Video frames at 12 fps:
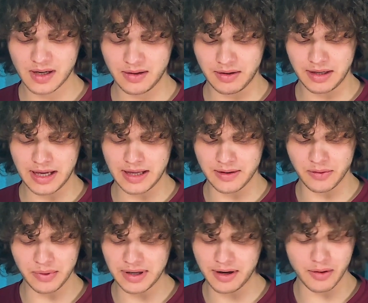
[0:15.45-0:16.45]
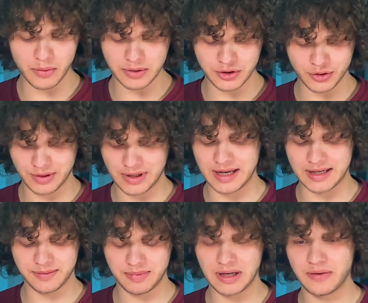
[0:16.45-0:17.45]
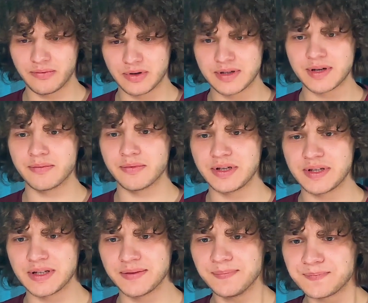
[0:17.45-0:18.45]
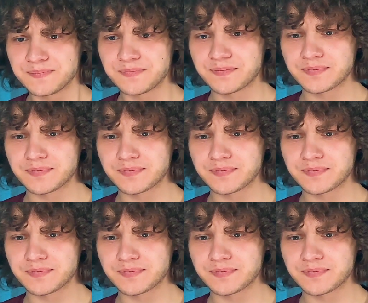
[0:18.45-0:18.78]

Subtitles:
Locate the video which you can't play for some reason,